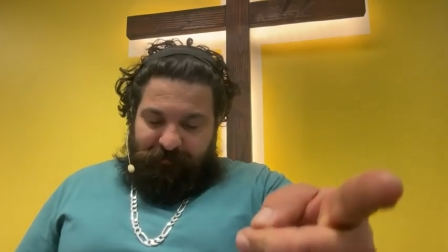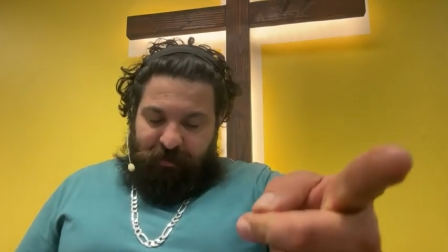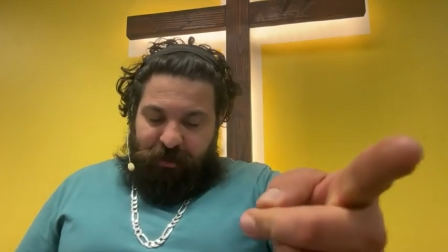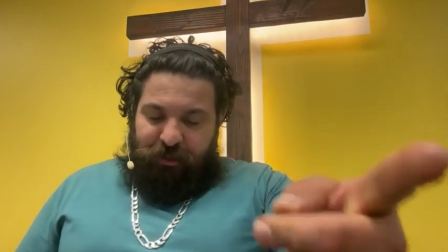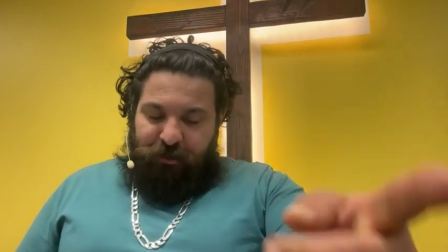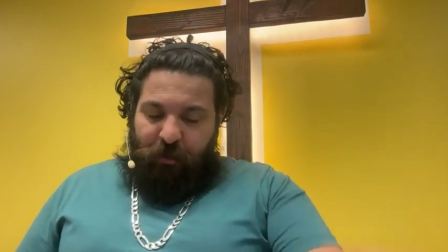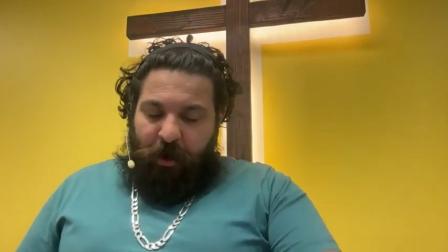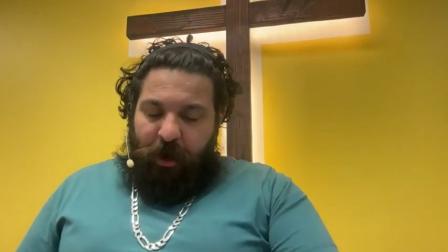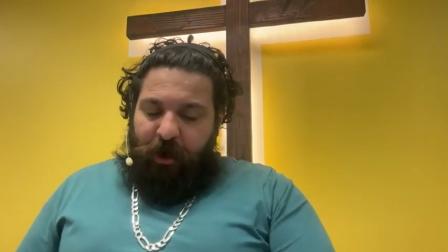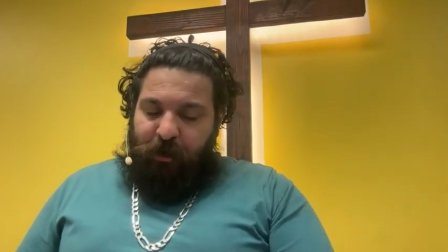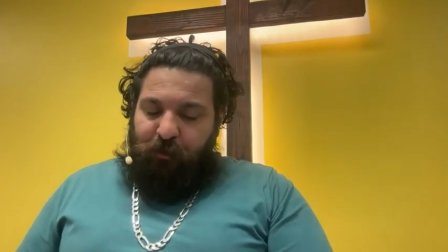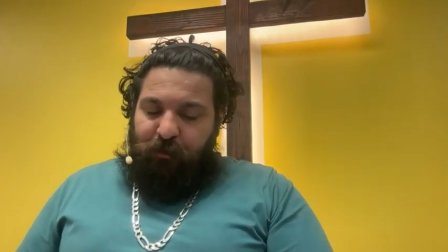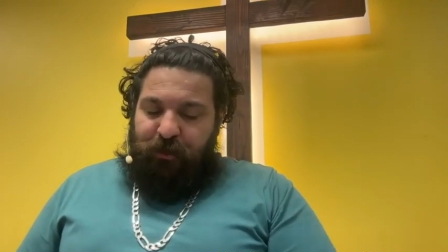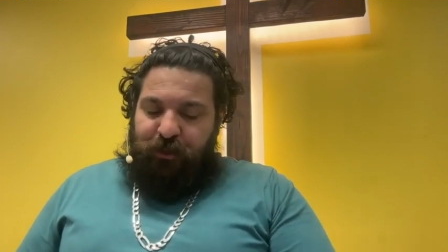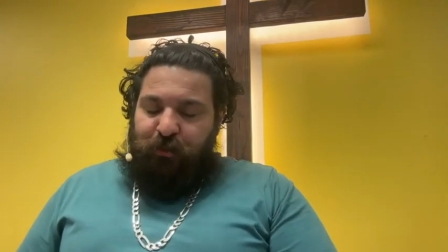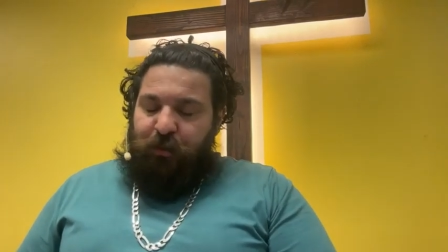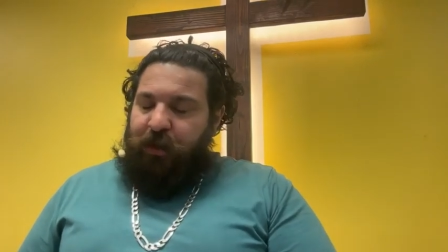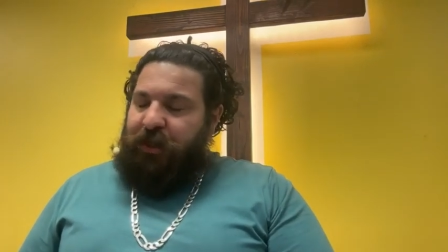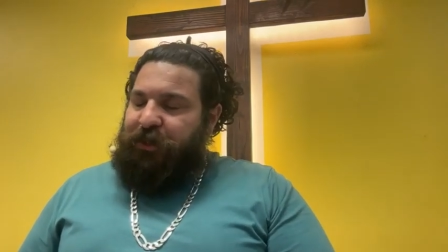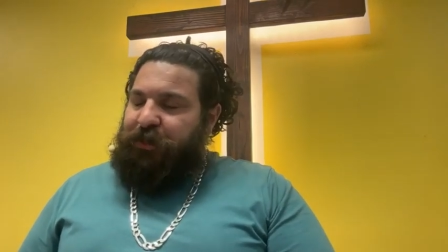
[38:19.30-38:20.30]
First
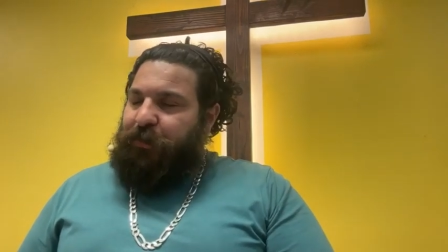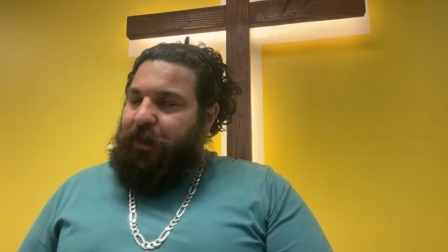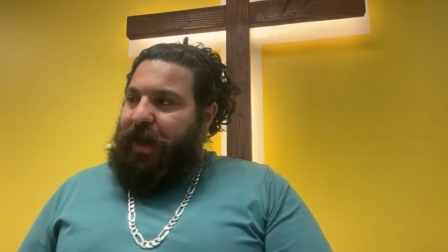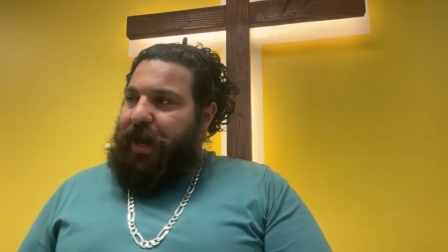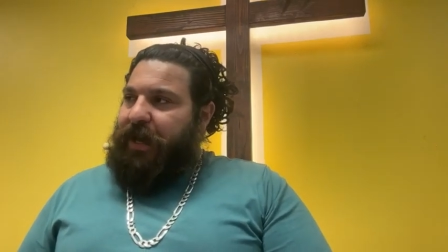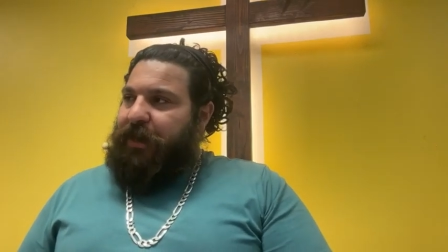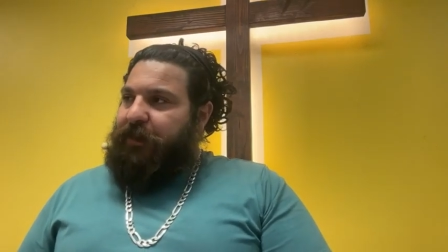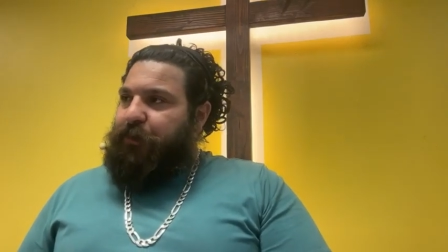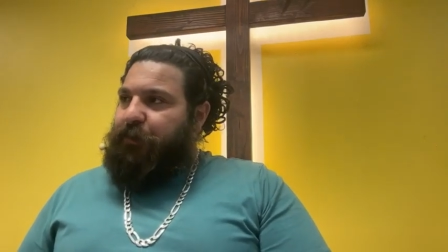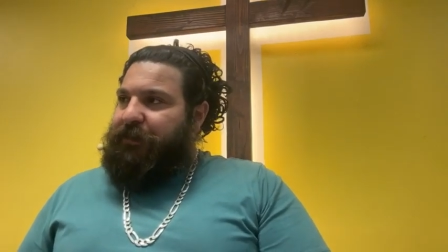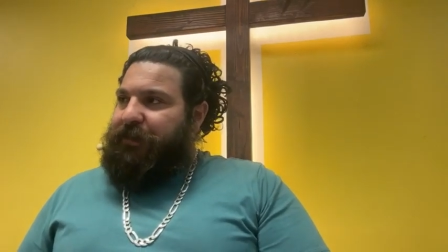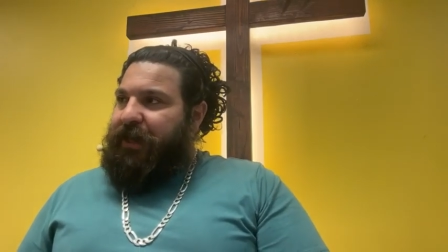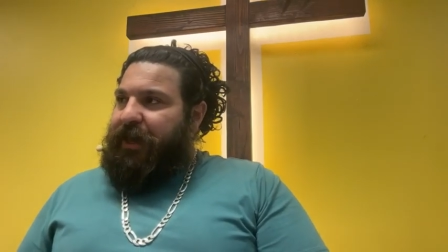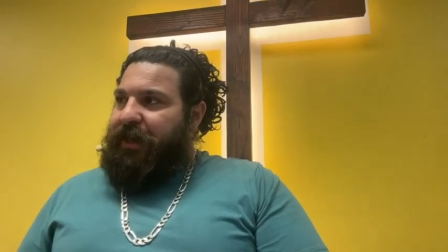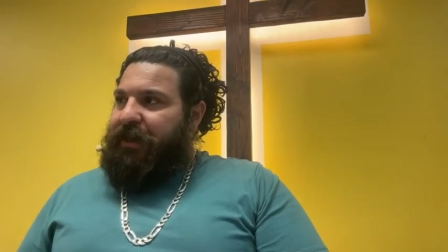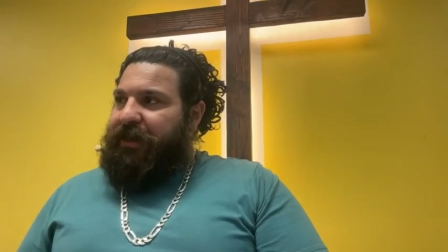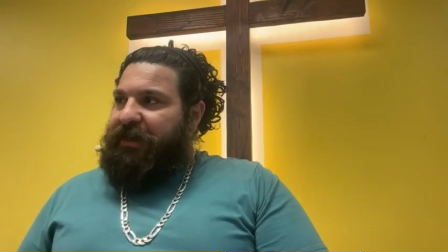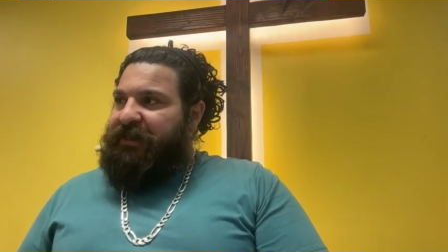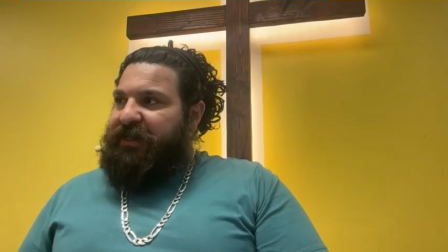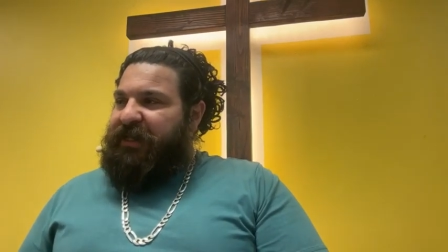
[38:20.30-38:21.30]
Chronicles 22, 8 through
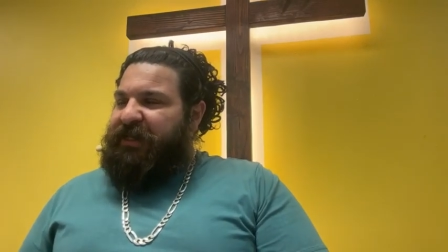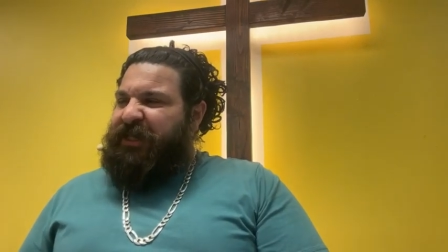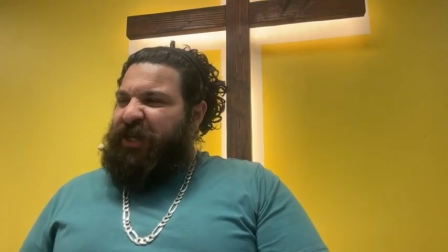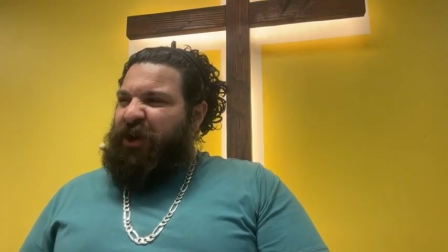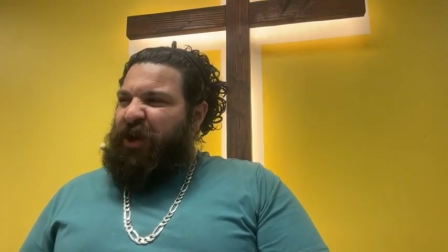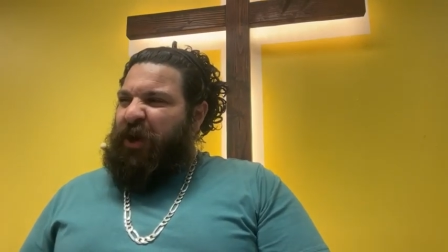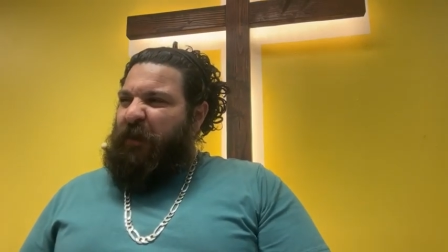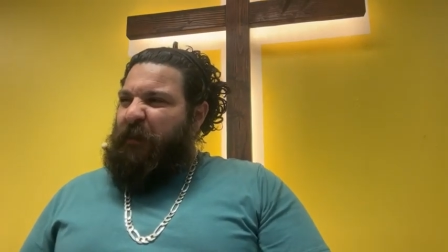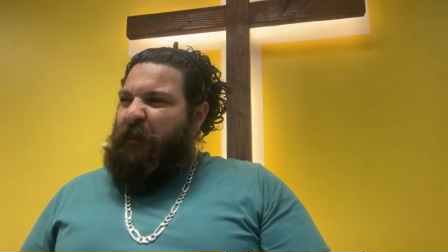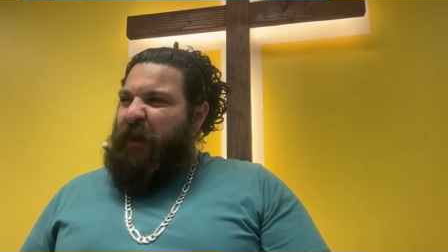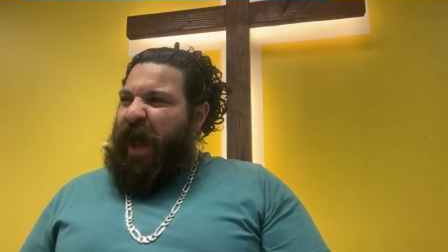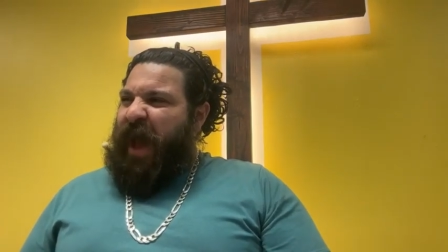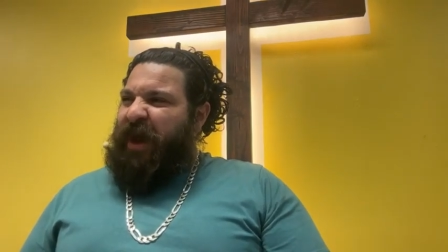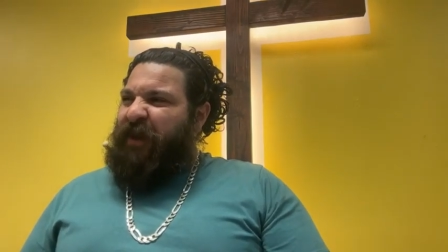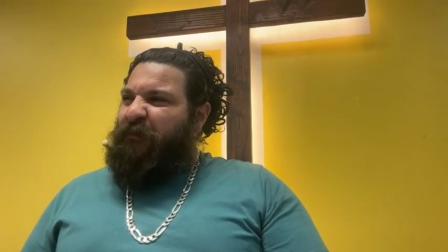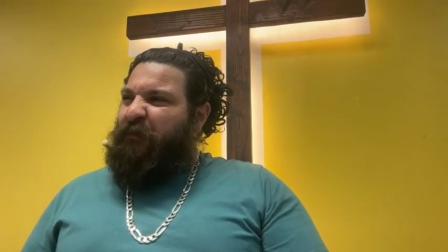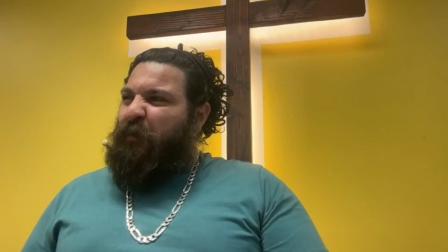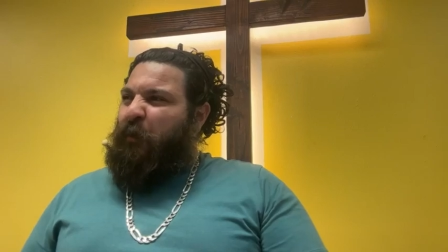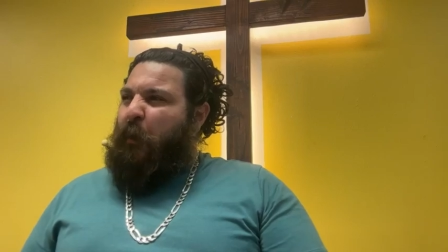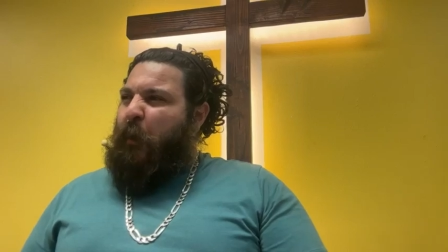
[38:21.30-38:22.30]
10, he says, You're a
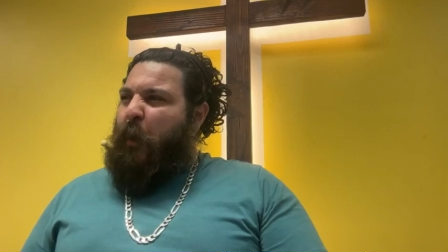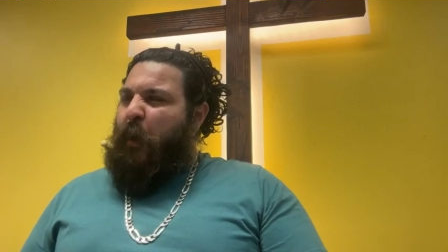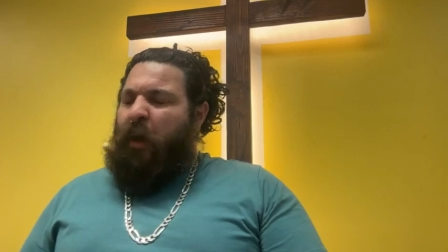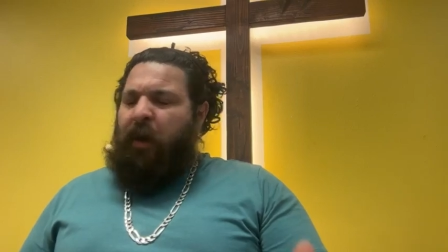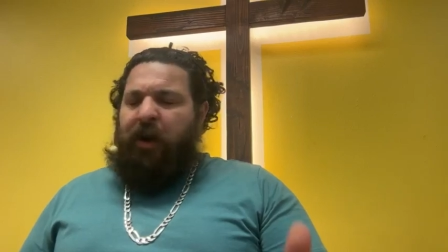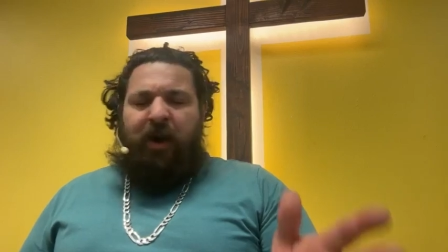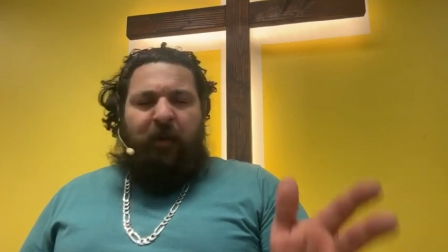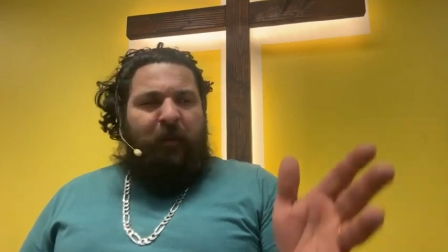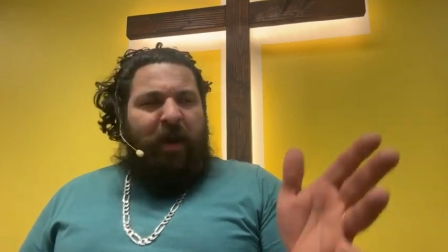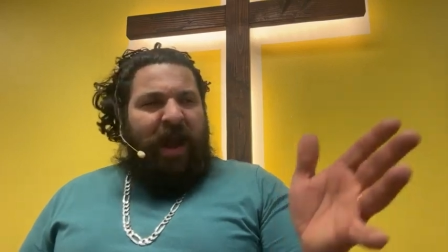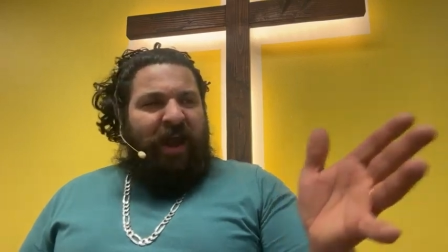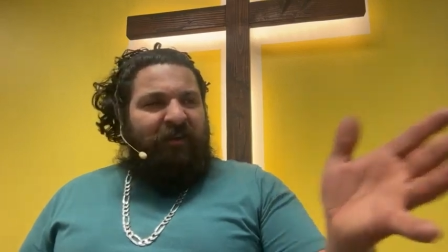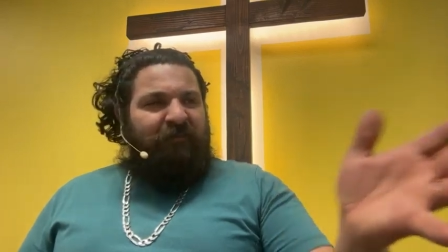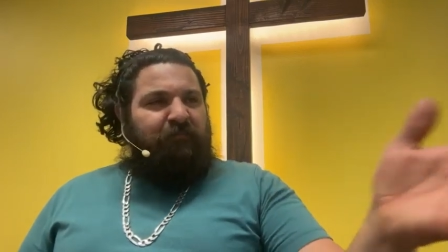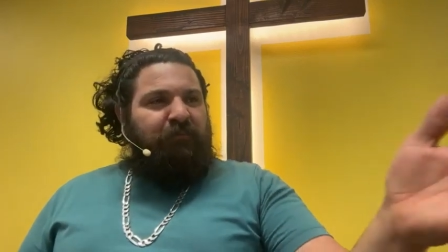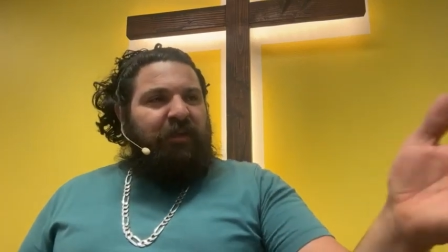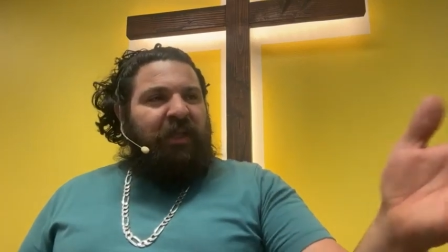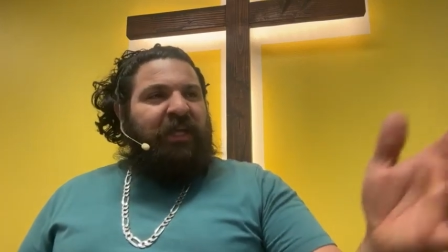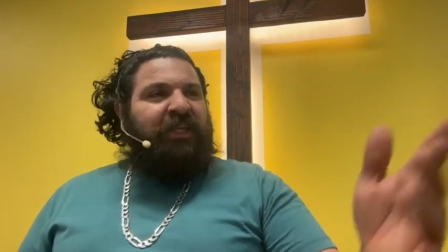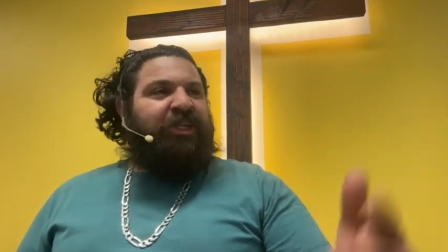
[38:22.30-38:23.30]
man of war and a man
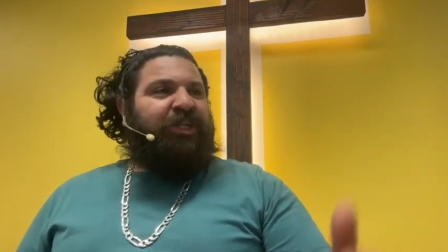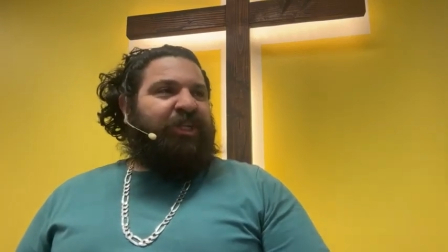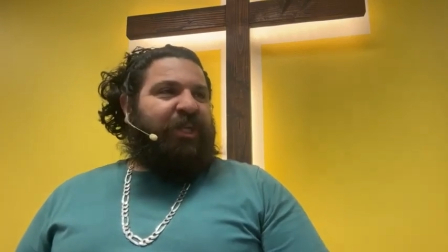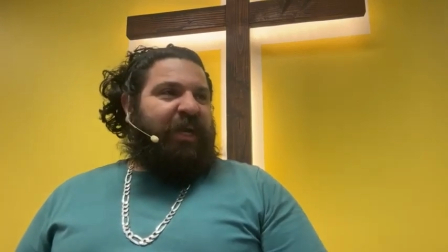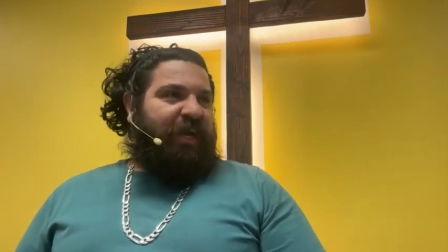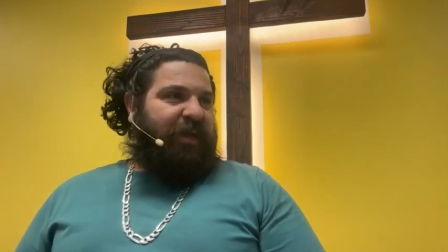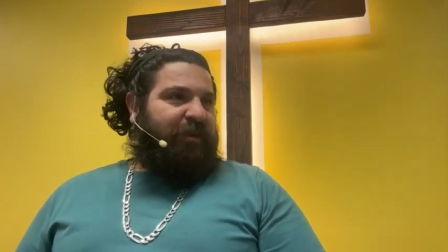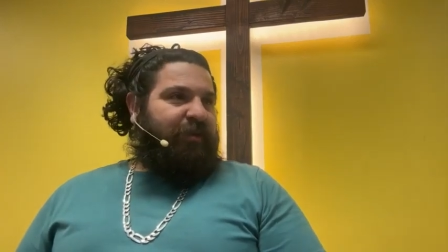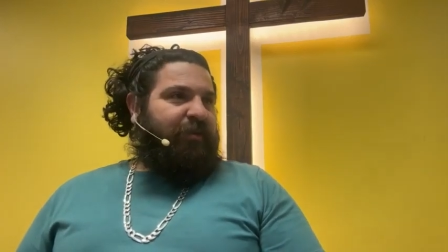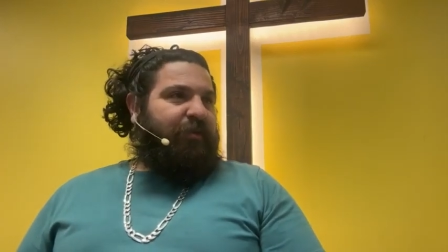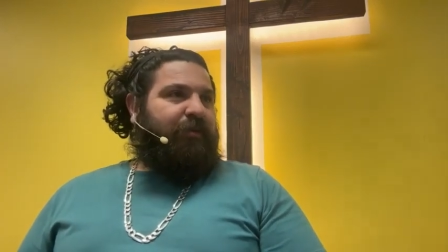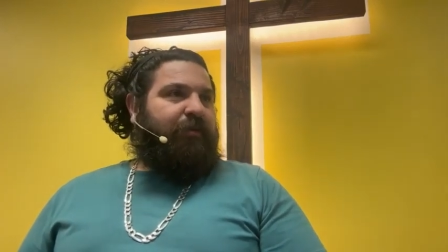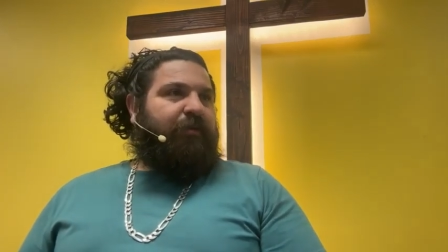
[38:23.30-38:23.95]
of bloodshed